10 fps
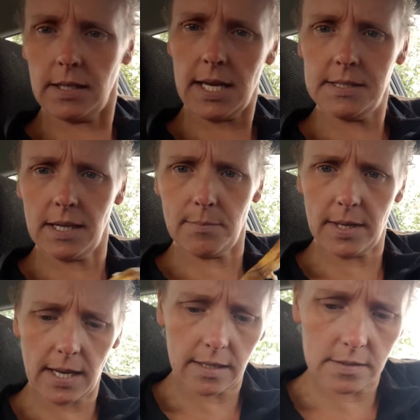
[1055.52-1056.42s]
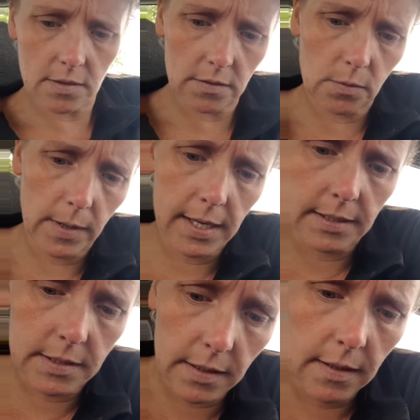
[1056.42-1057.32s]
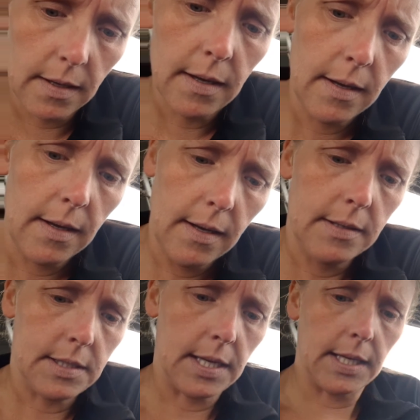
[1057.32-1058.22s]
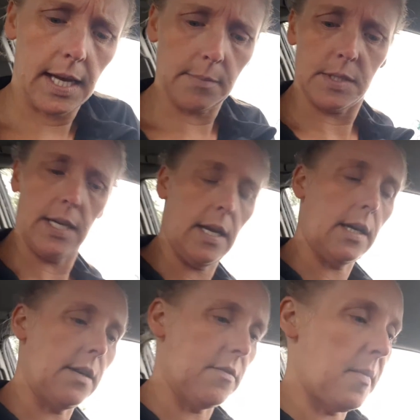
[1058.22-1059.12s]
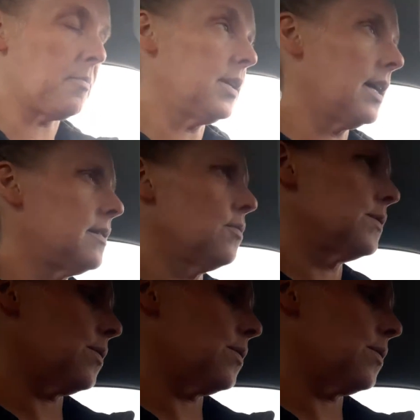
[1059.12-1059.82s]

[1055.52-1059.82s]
The kids ate bananas on their way into day camp today. I got to remember to get those